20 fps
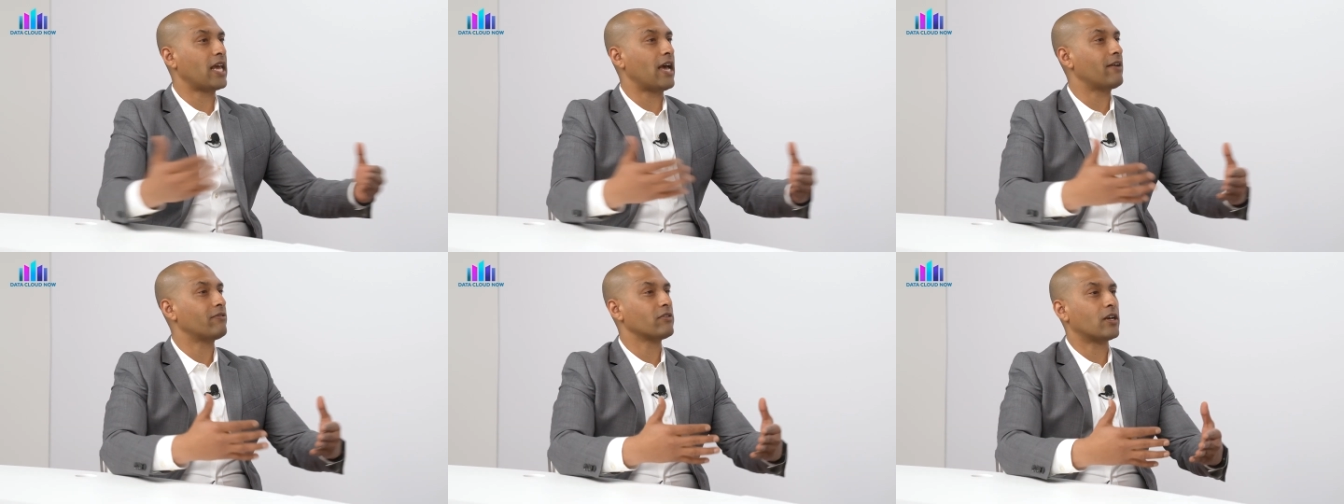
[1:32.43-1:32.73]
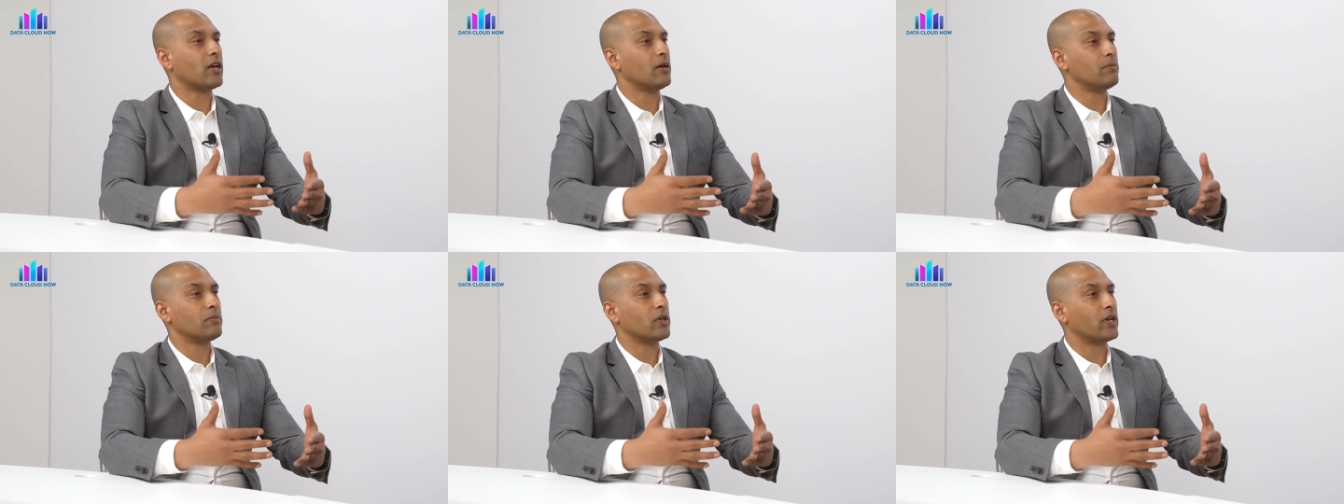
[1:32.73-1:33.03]
haven't
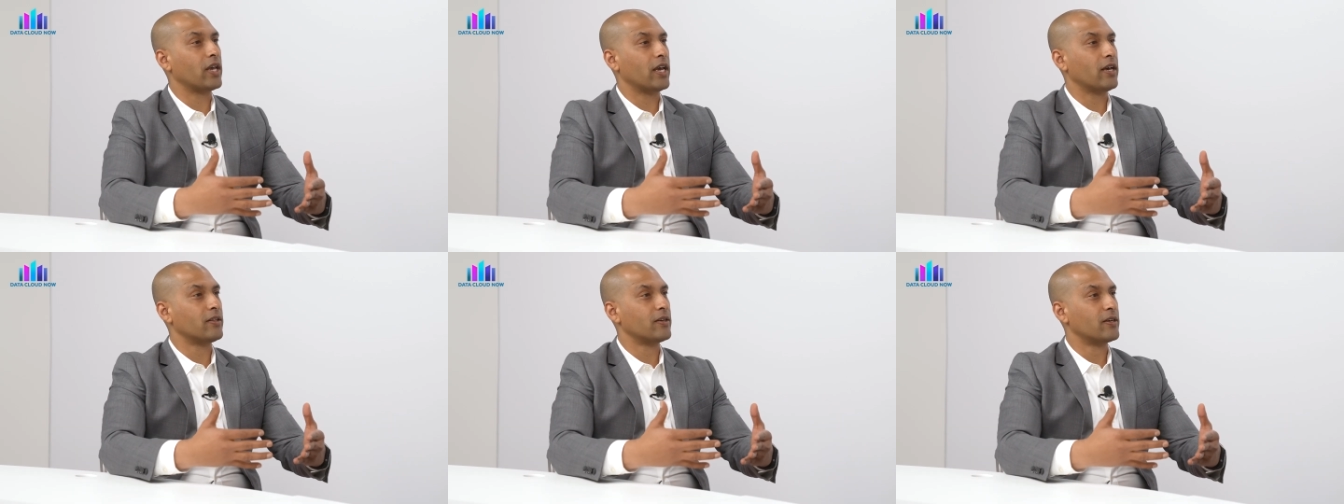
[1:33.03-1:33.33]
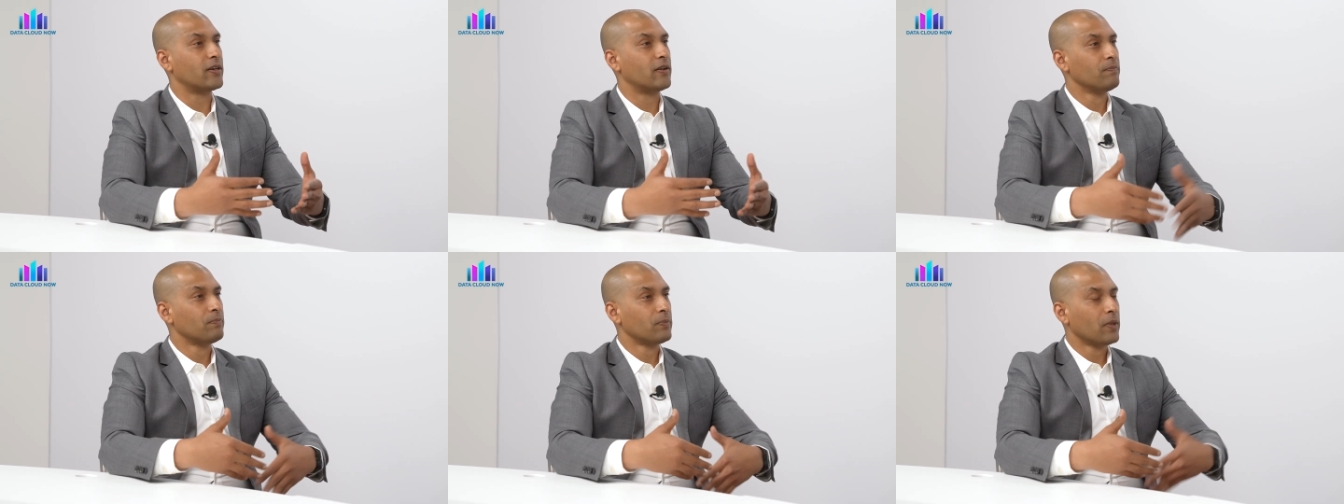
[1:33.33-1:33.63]
come
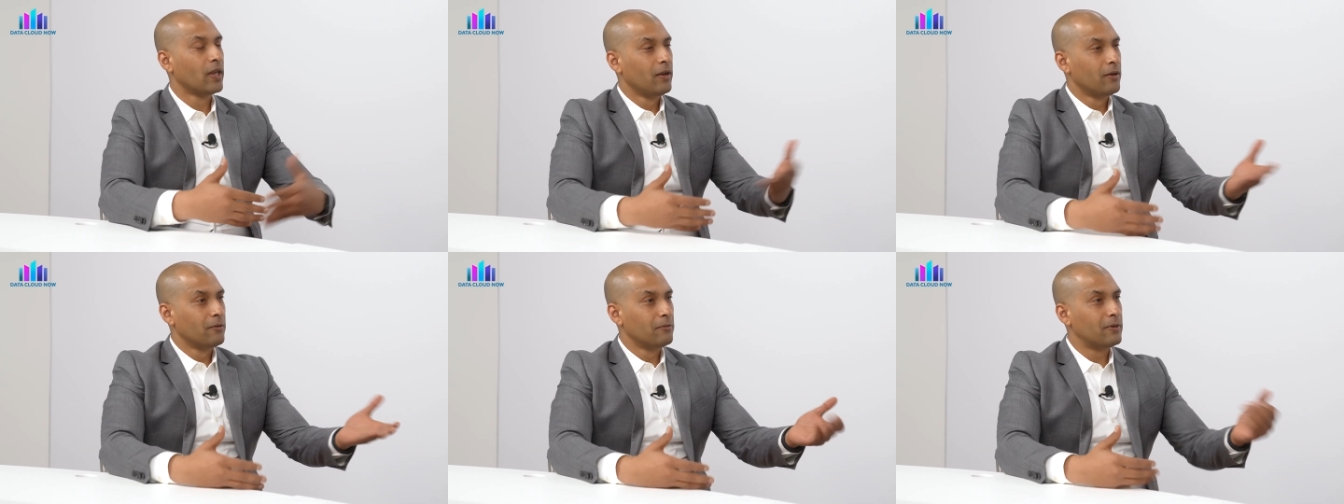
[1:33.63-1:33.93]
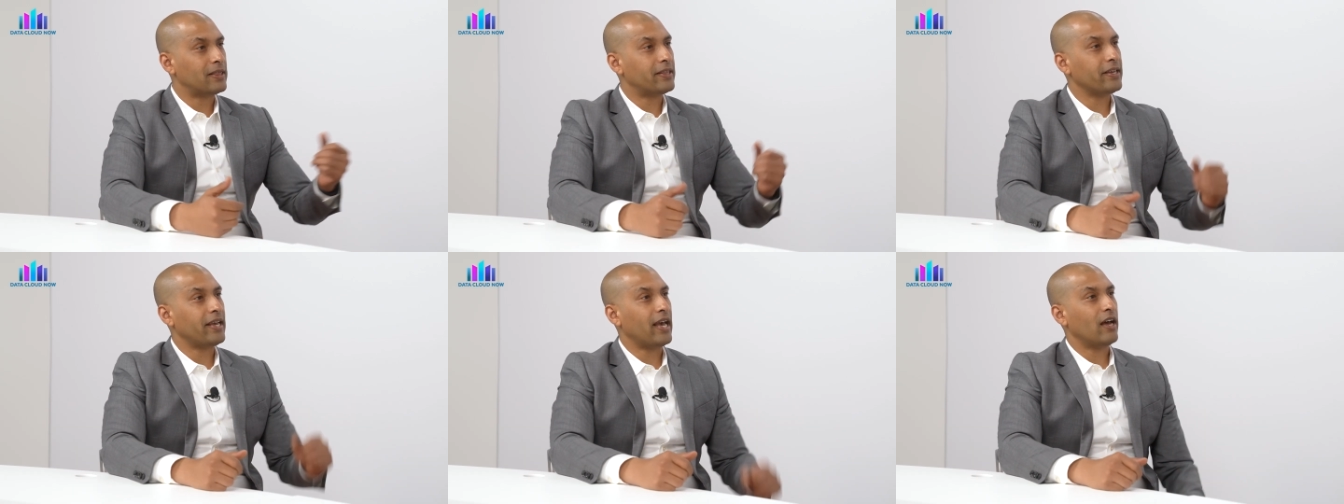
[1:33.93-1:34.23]
together.
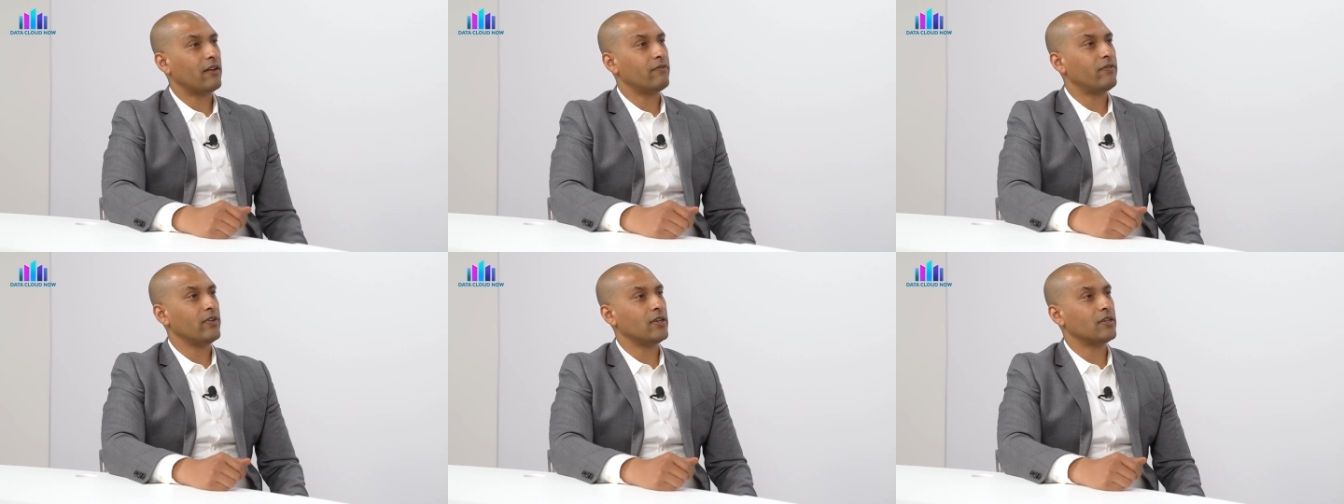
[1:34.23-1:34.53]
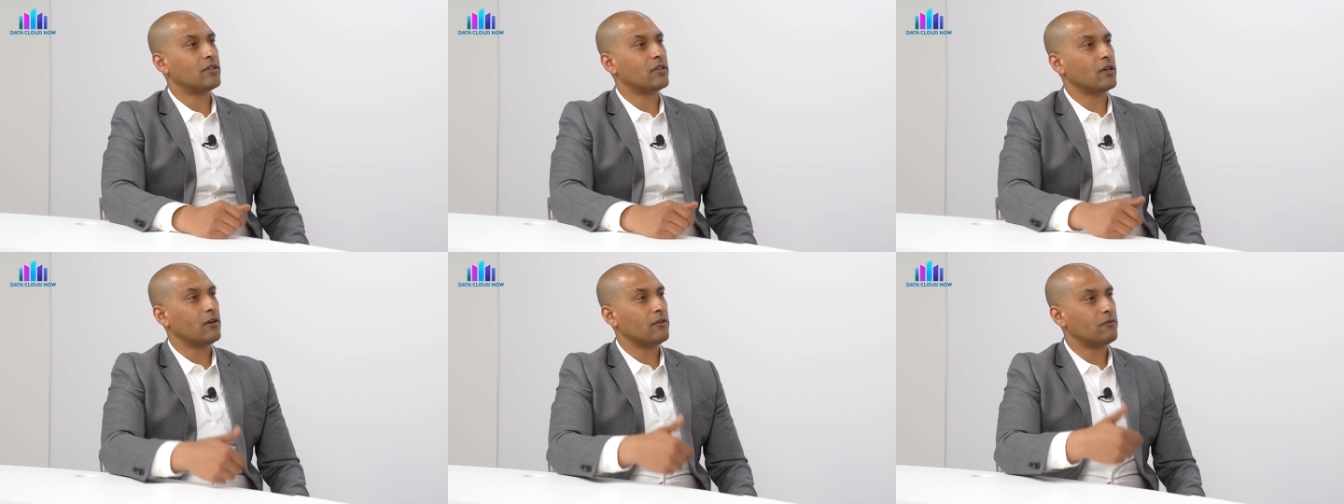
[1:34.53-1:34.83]
With the
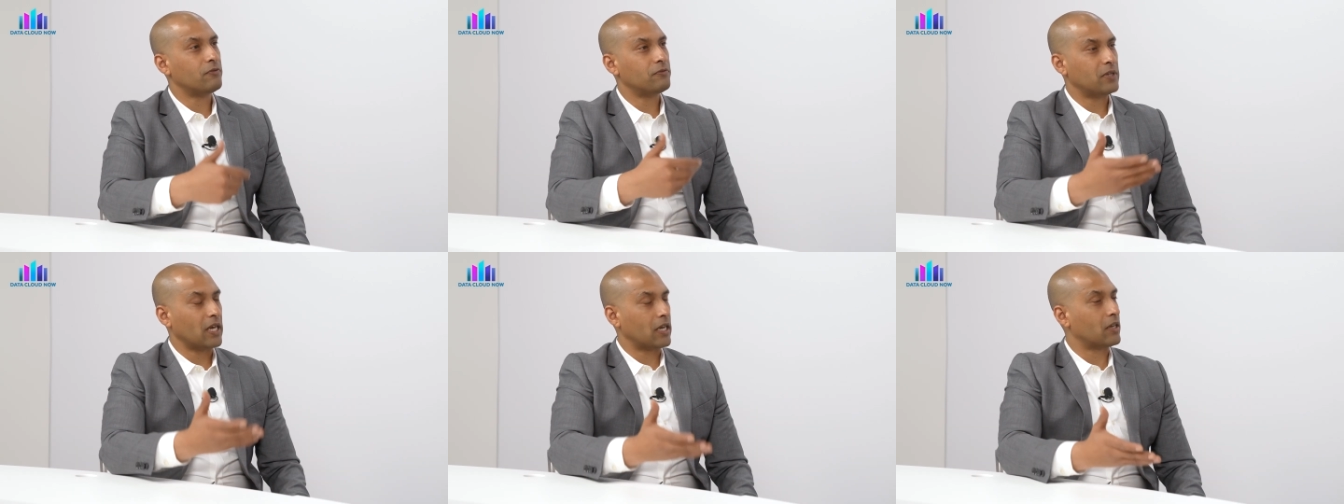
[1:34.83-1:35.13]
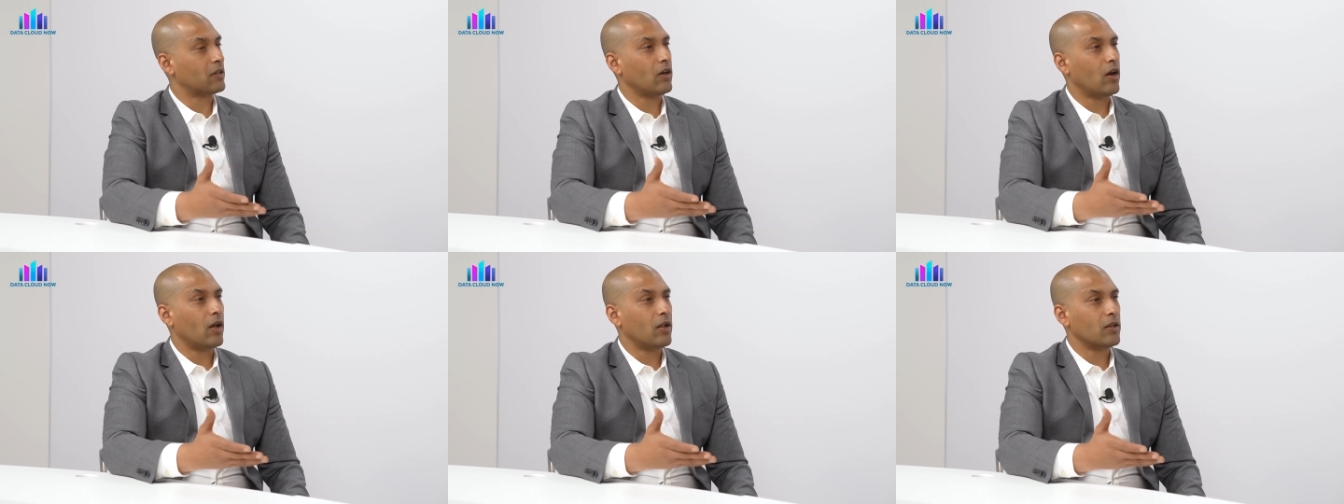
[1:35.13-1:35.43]
advent of
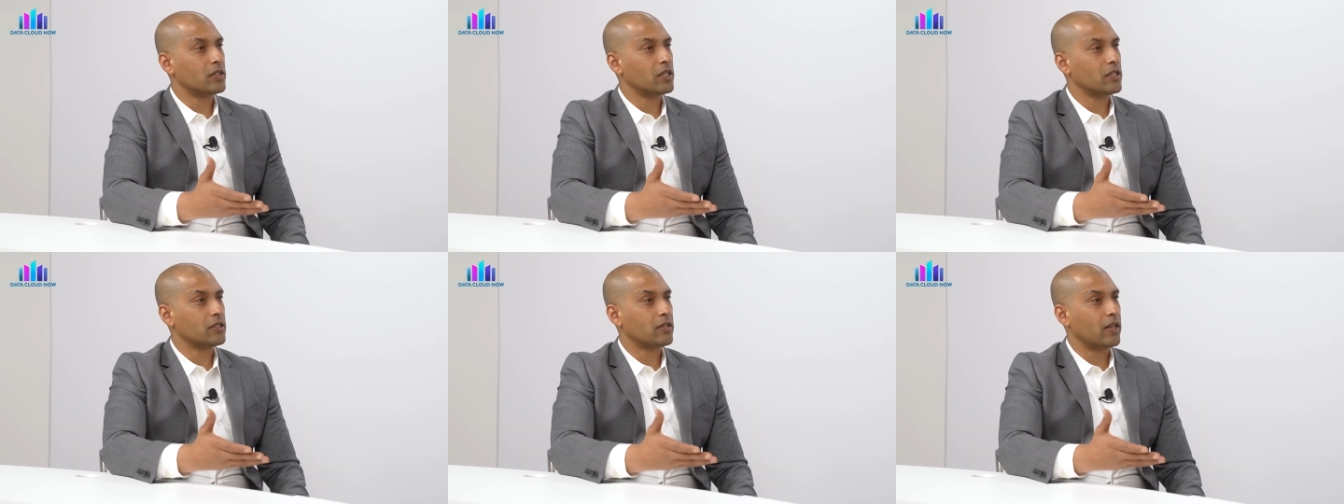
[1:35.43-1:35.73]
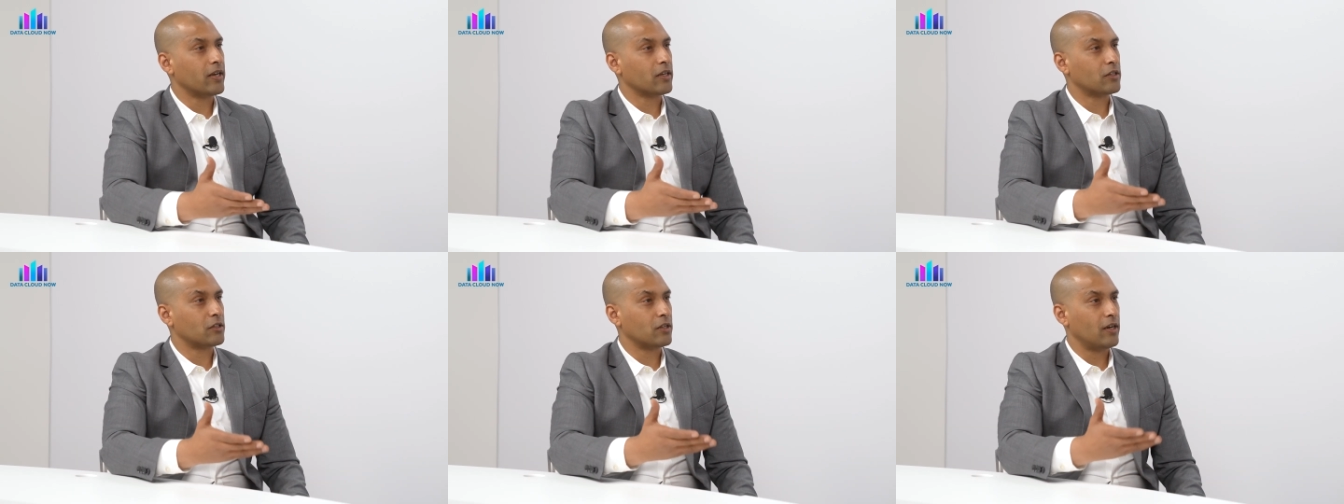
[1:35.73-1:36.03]
technologies like